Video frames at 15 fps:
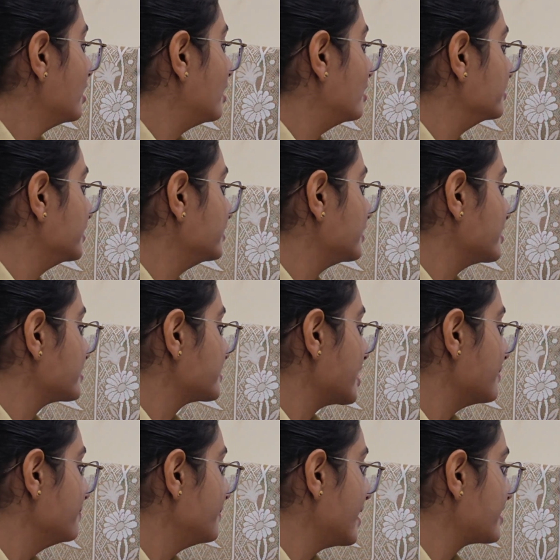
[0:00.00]
Then the
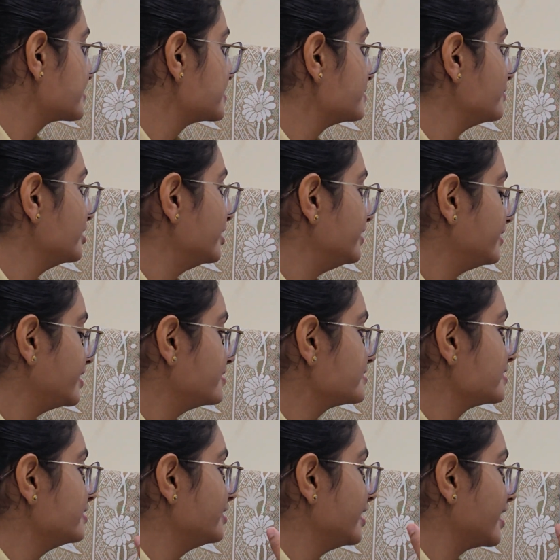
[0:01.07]
sub-maximal
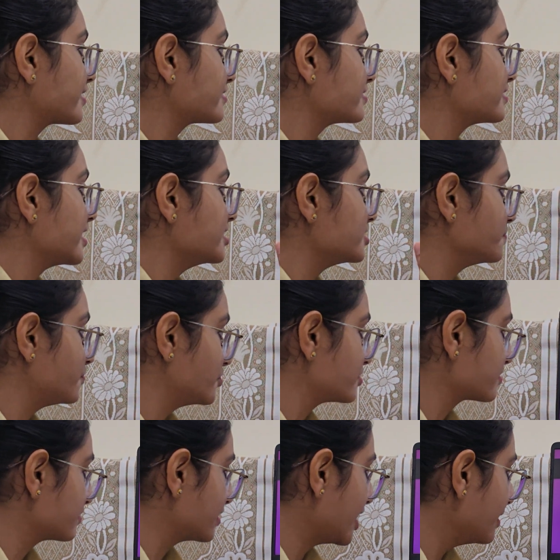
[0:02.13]
intensity exercise
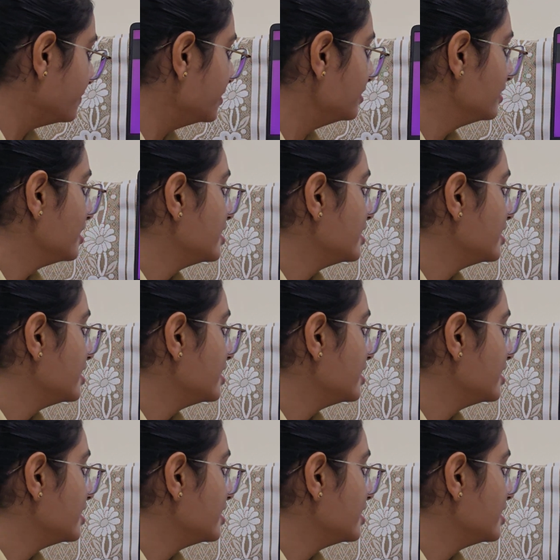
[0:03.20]
prescribed,